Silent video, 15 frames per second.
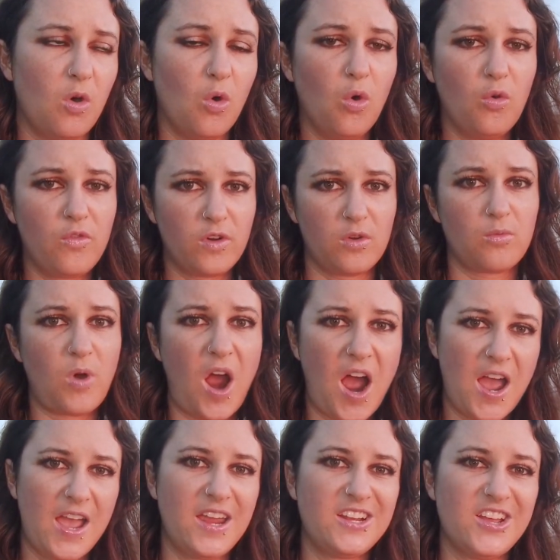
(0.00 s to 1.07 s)

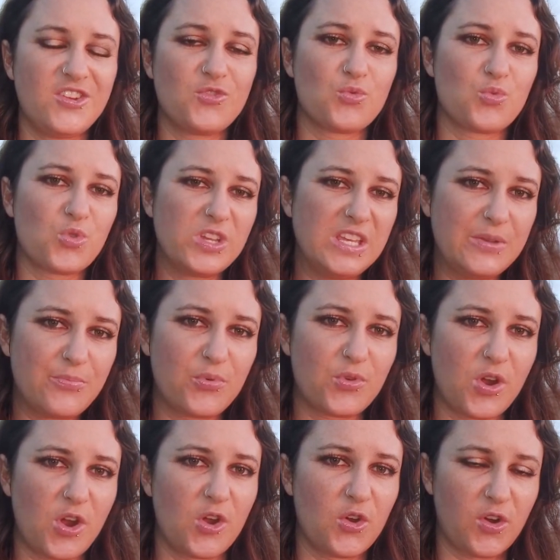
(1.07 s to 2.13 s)
override and
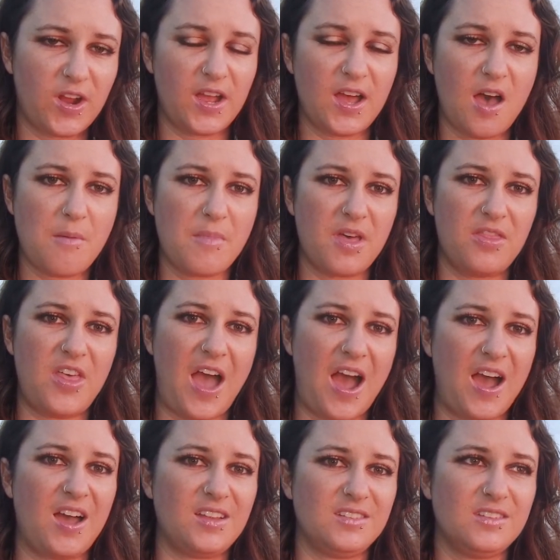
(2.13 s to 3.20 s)
reprogram
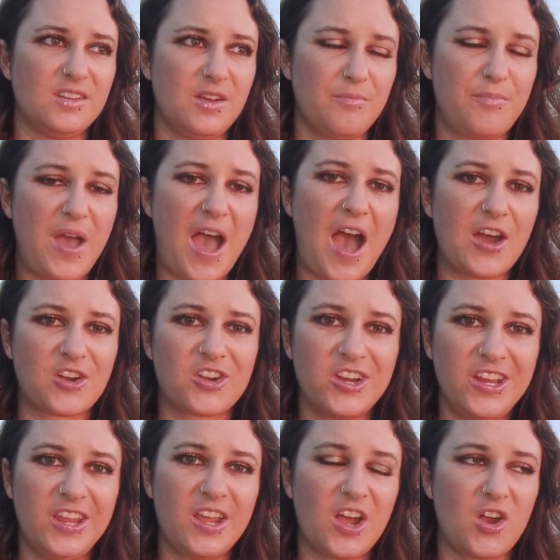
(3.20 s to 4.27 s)
that
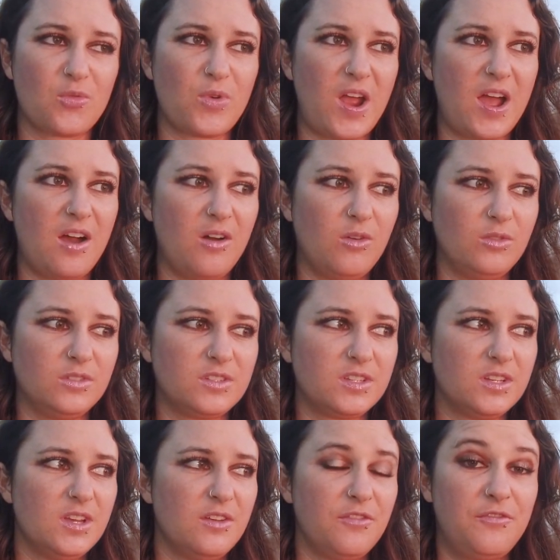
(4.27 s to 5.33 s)
patterning around
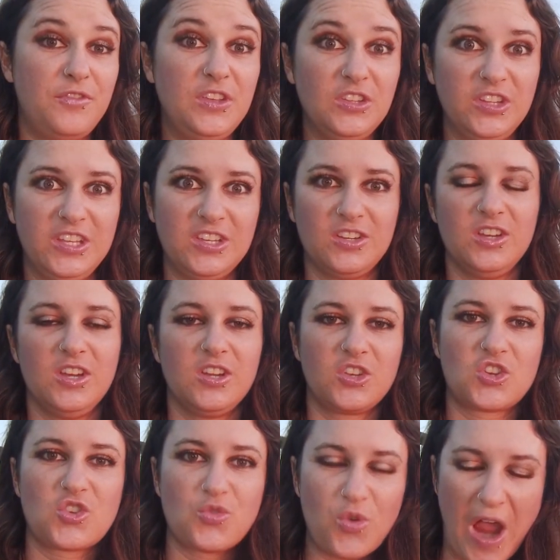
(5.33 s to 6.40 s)
feeling
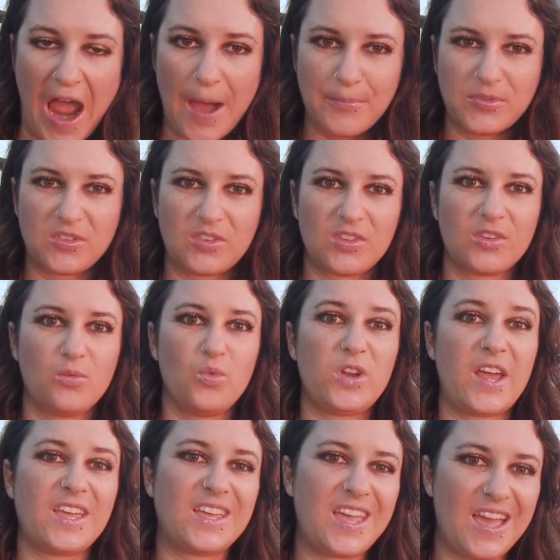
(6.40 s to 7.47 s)
trapped when
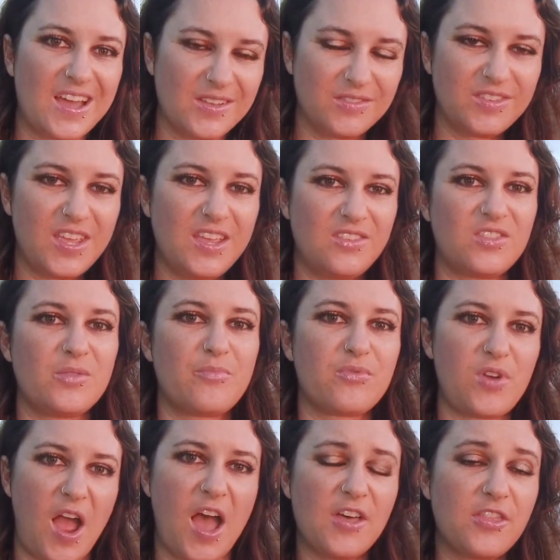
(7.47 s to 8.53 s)
I can't take the
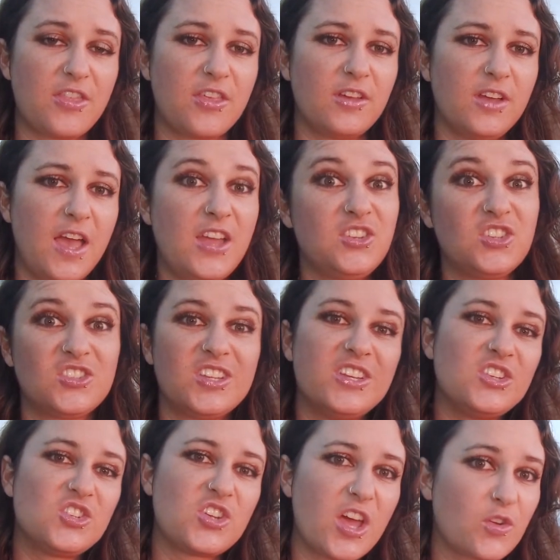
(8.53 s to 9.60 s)
breath, and just
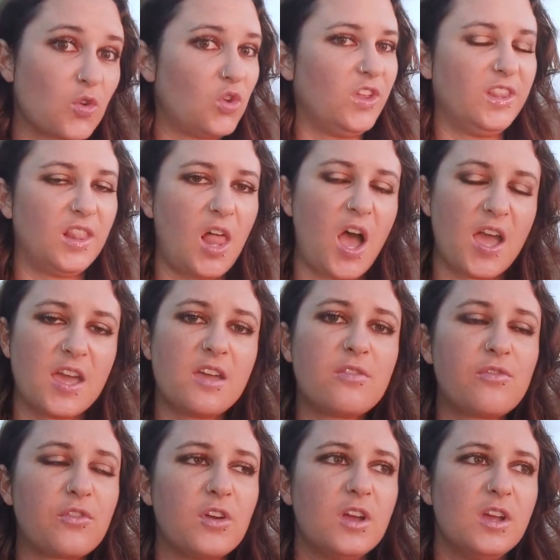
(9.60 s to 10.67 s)
in general in
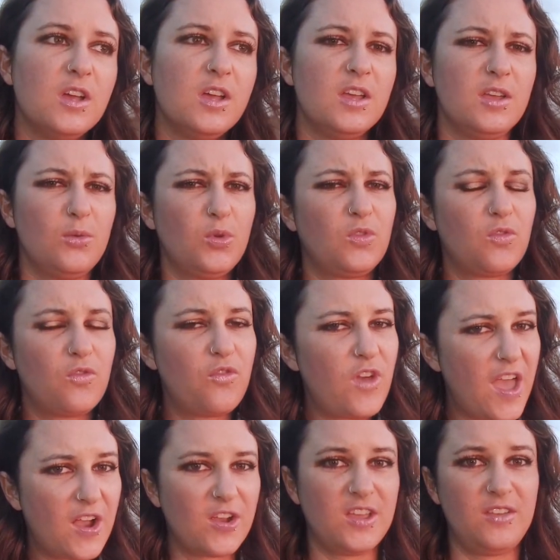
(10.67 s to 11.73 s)
life, it was
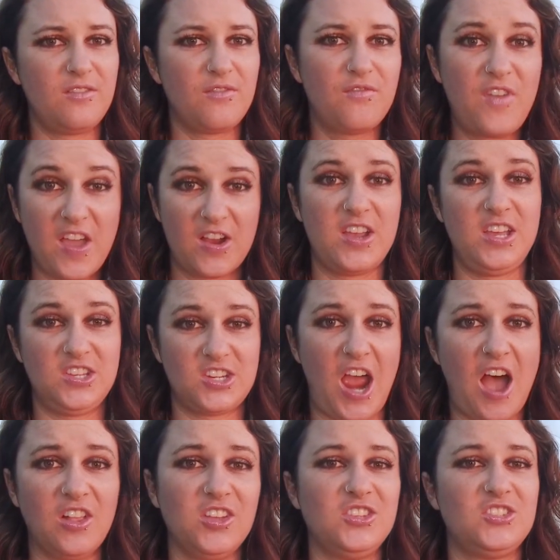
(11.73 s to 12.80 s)
very, very
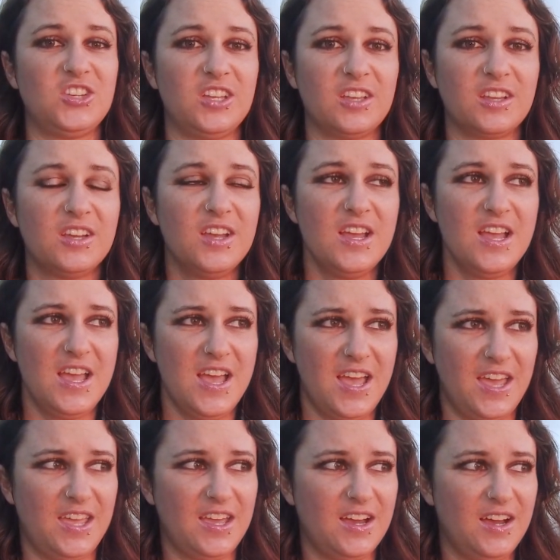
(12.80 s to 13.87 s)
challenging.
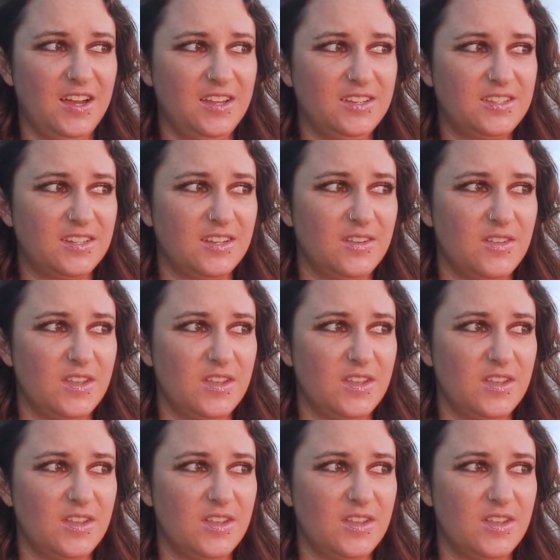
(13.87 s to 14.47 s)
And